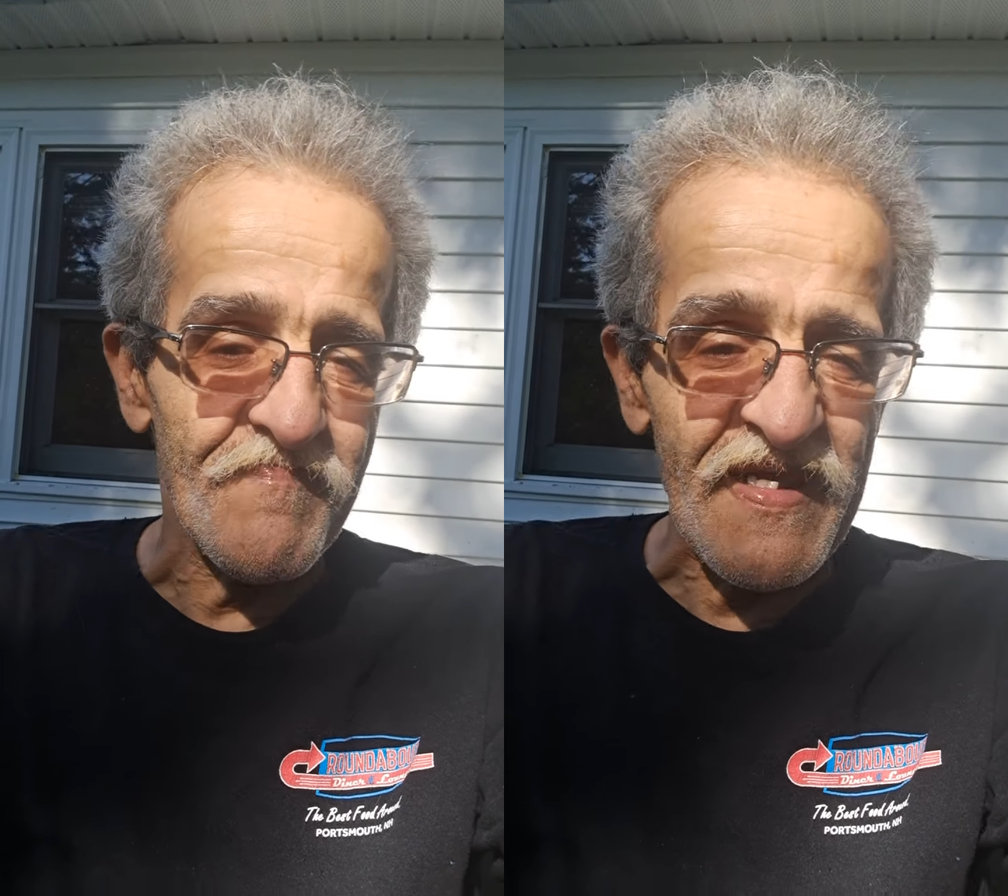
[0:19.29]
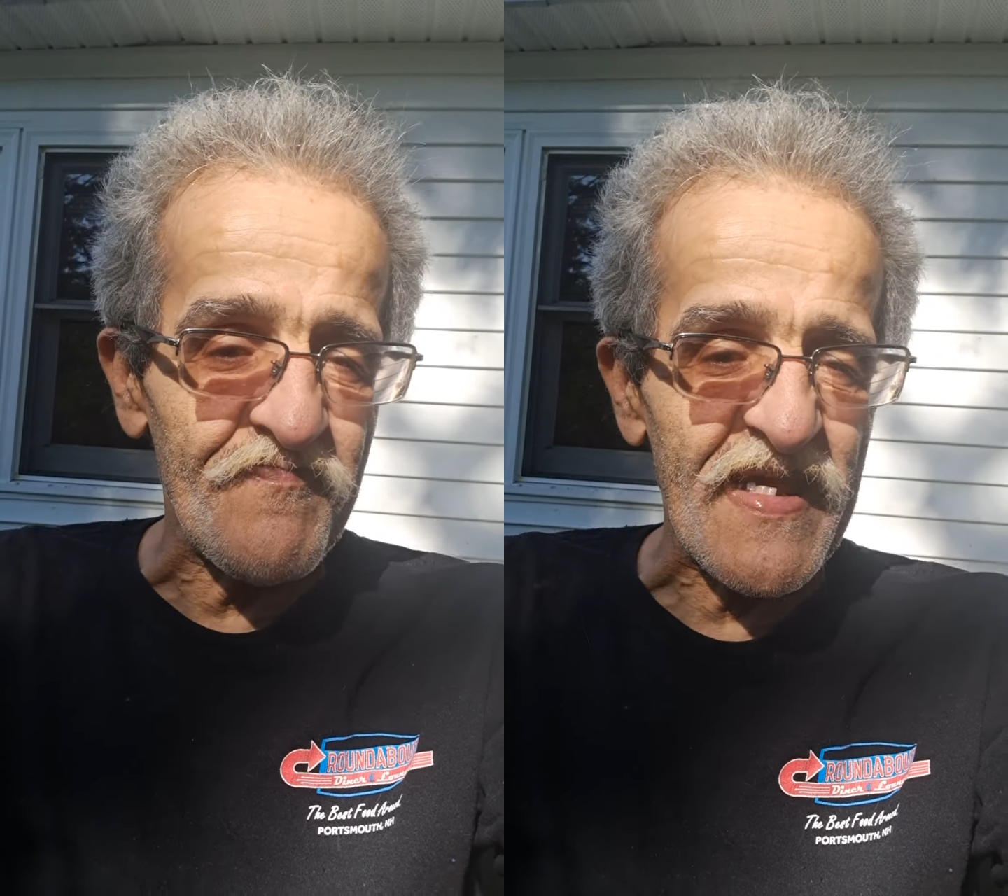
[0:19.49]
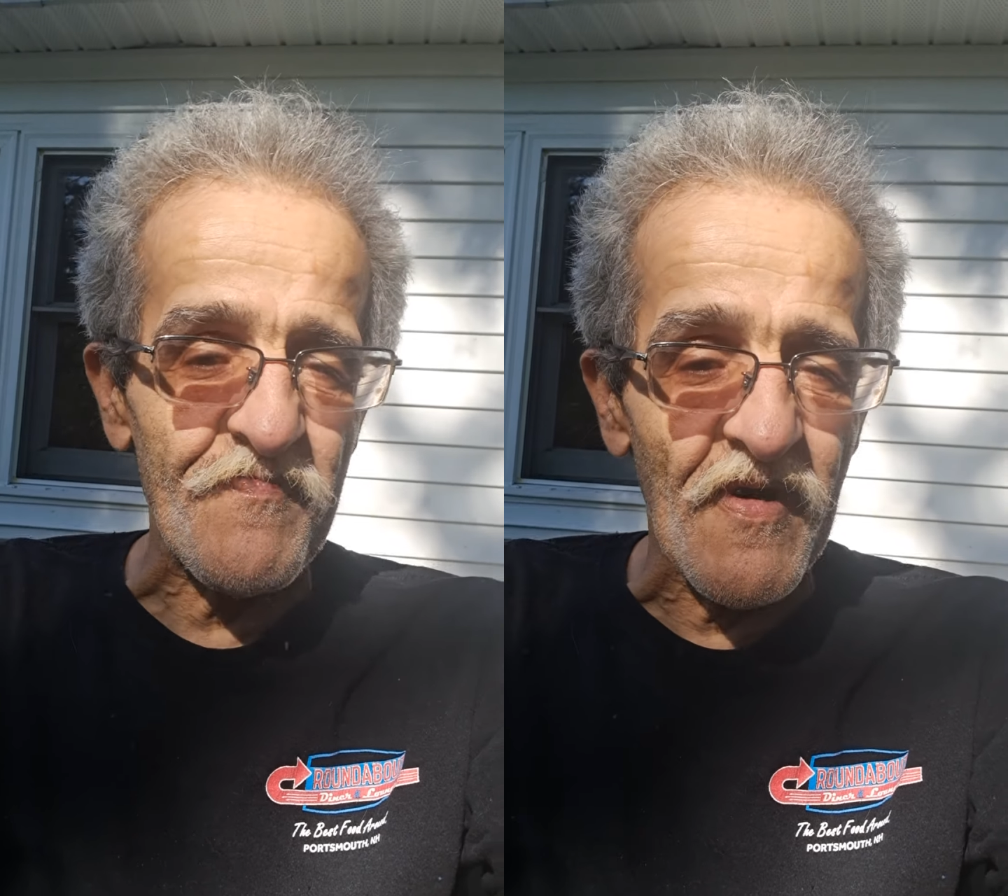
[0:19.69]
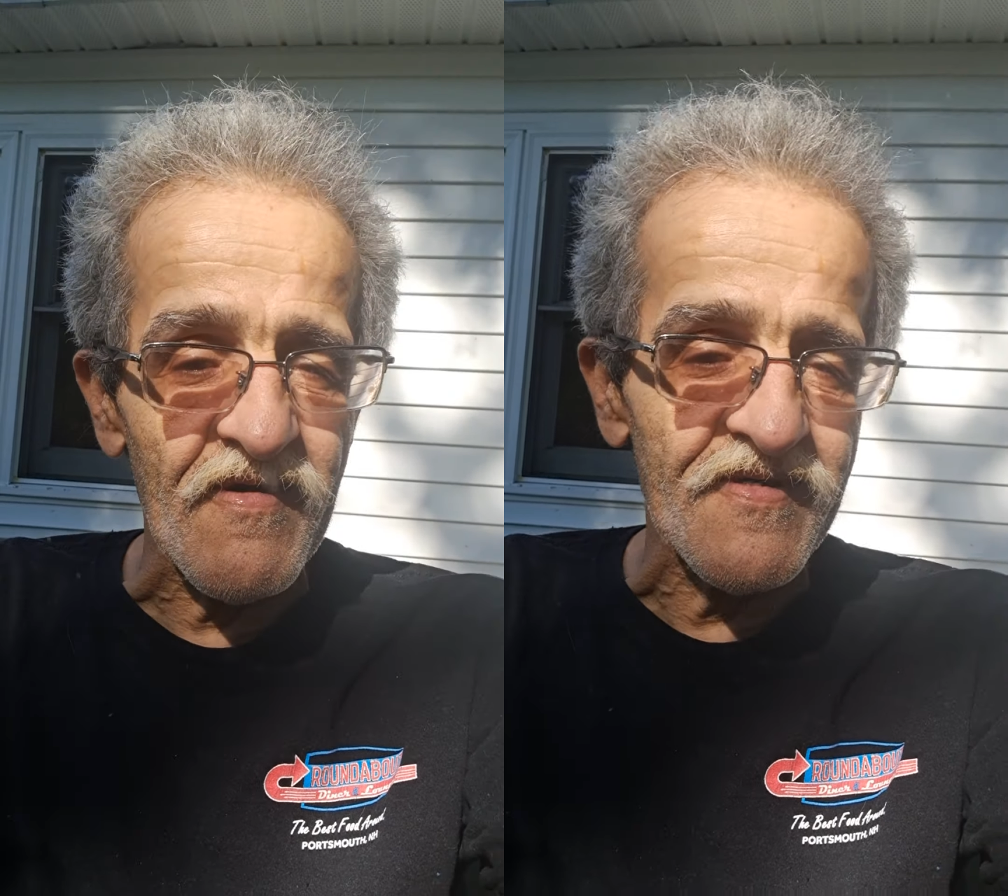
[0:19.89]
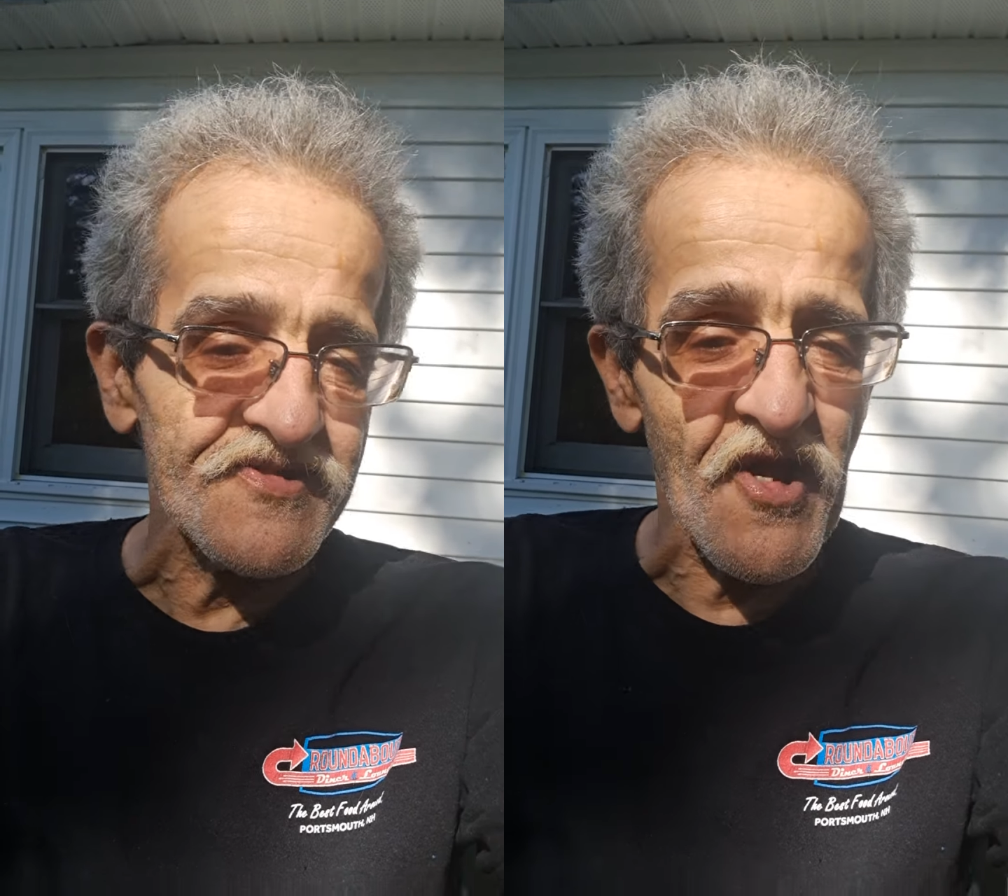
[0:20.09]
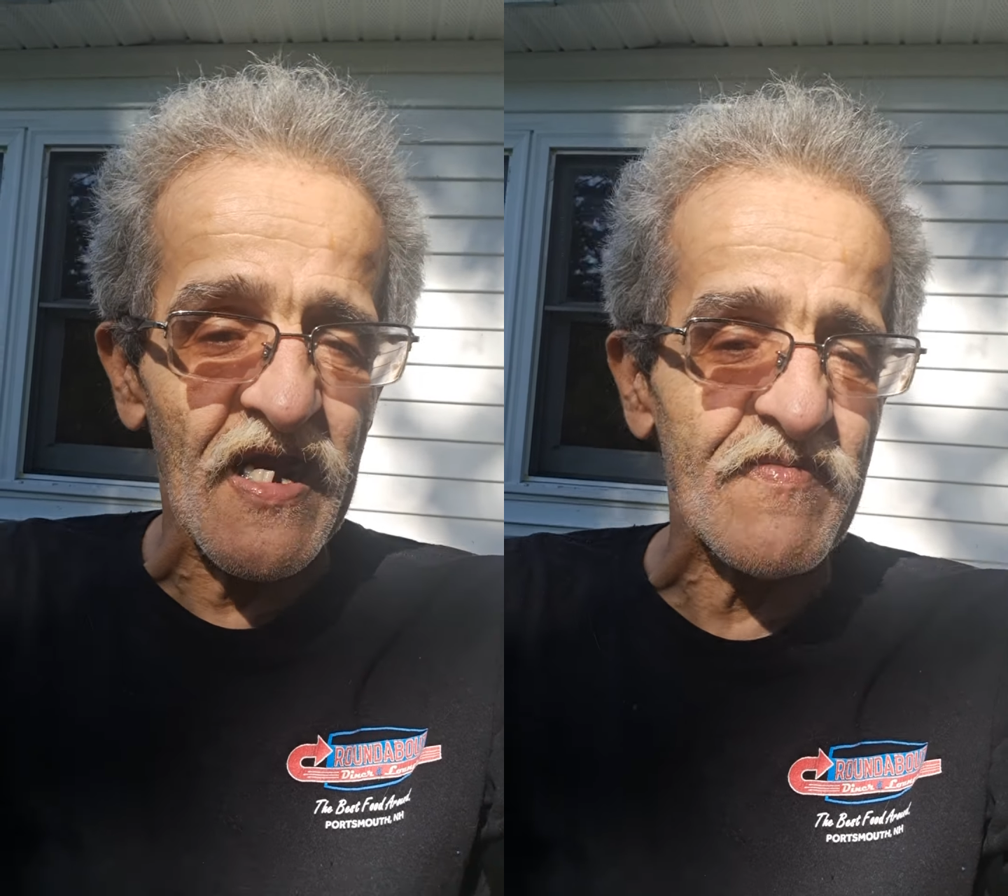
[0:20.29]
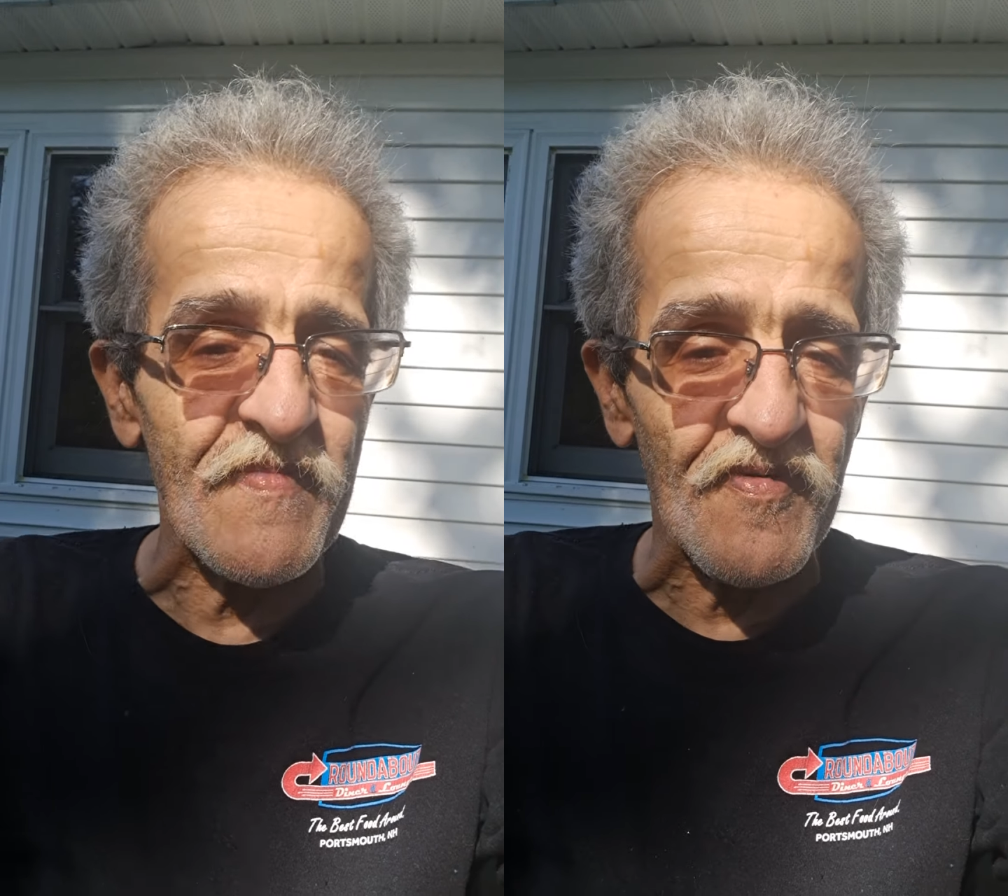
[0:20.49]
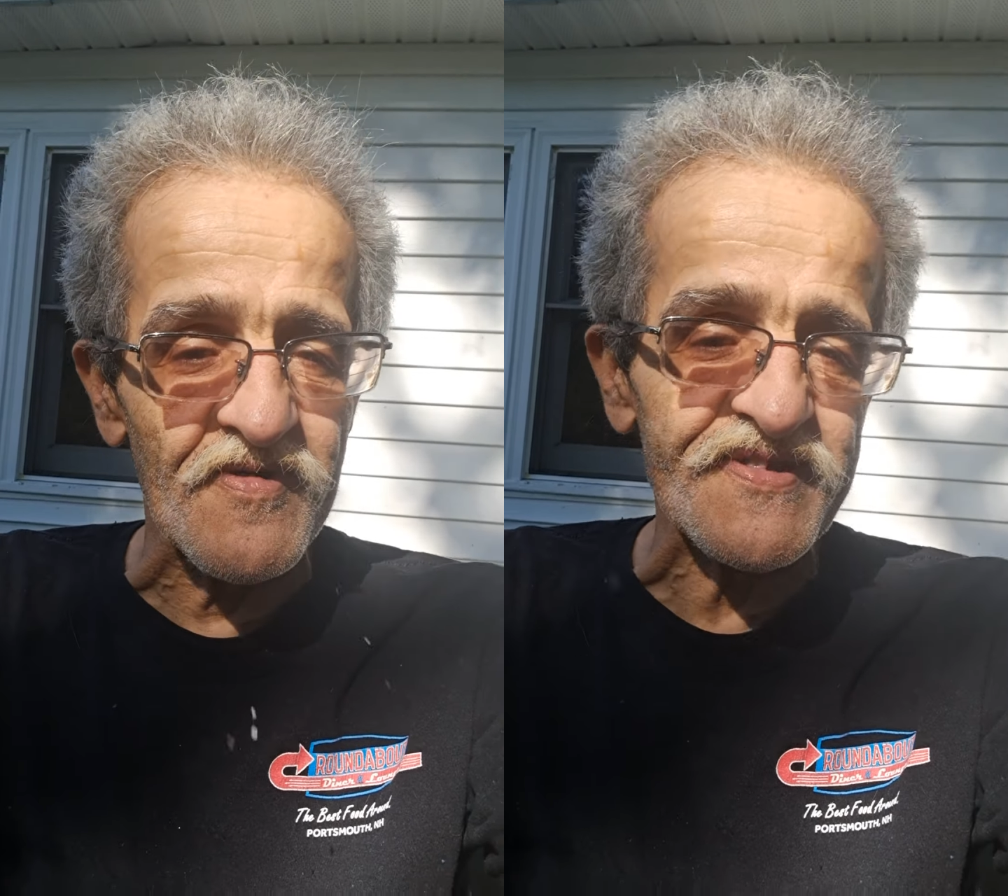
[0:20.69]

meet people, talk to people.